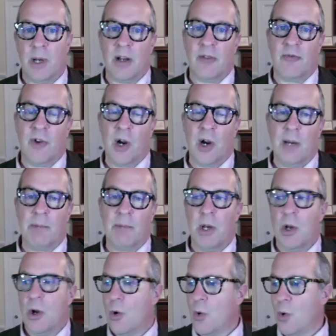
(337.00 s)
farm,
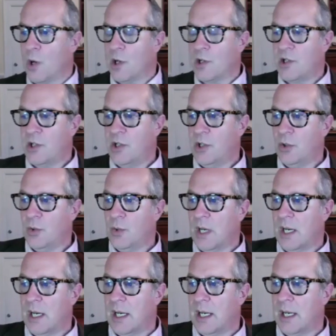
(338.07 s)
or to
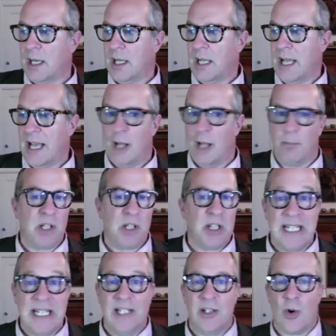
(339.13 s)
help
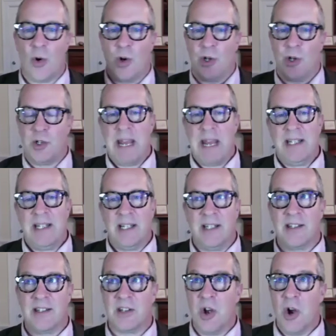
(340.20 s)
clean or do
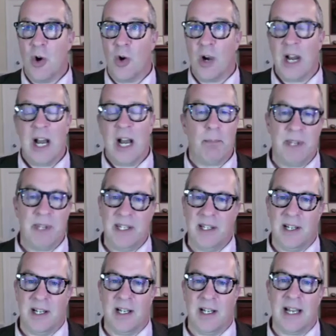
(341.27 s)
maintenance, or help the
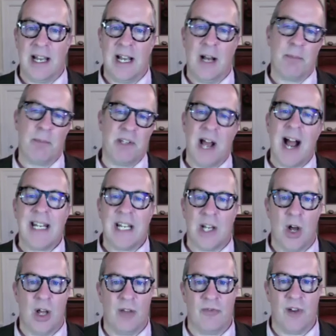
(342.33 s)
dining
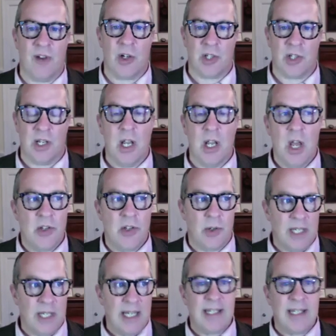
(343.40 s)
hall function. So
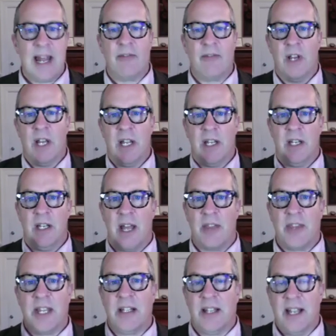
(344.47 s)
kids have
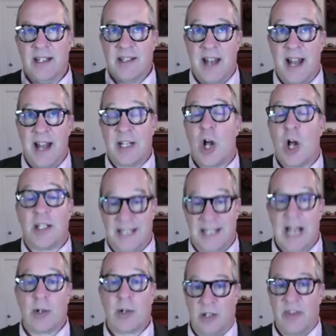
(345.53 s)
nothing, it's not at all
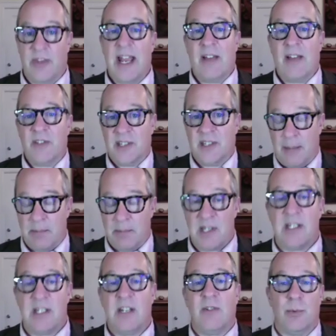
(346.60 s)
decorative. They have
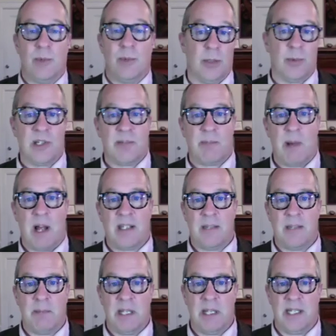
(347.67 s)
substantive and real
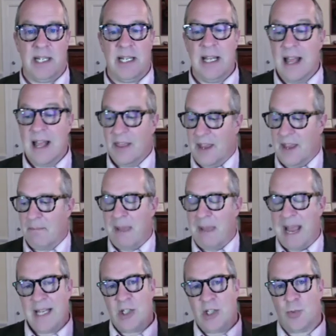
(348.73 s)
responsibility. They
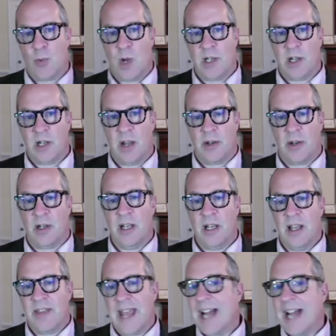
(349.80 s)
manage one another.
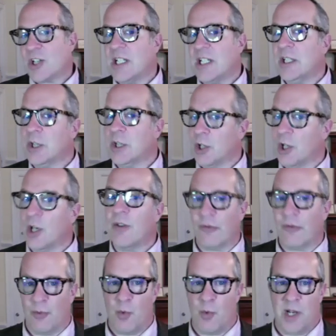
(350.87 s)
They actually learn
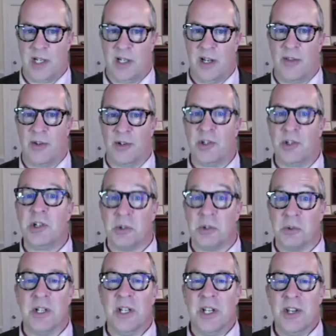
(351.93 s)
from one another too.
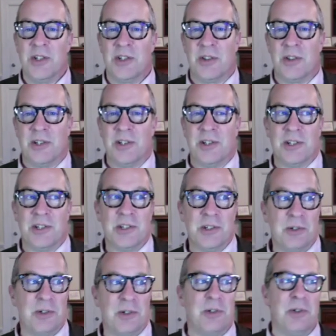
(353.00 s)
So the
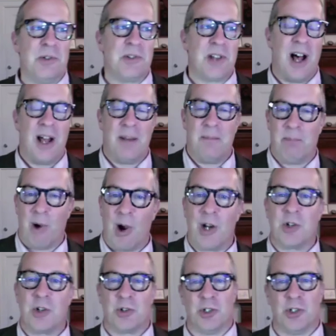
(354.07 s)
student who's on barn
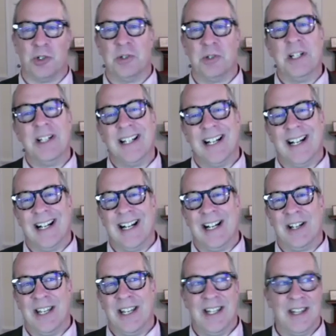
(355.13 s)
crew
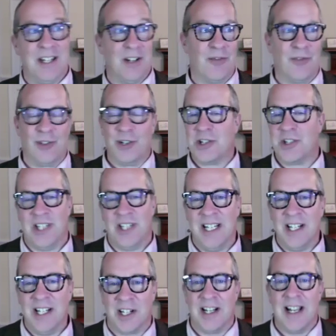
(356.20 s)
in their first
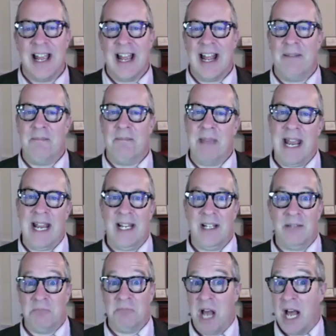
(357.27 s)
year and may
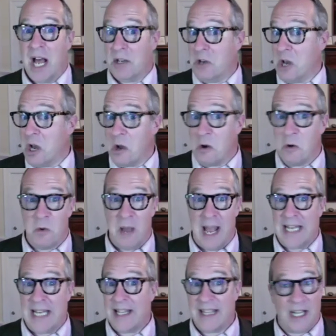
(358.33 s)
not know
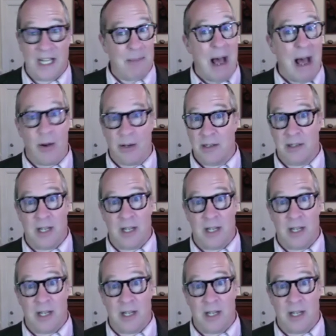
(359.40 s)
anything about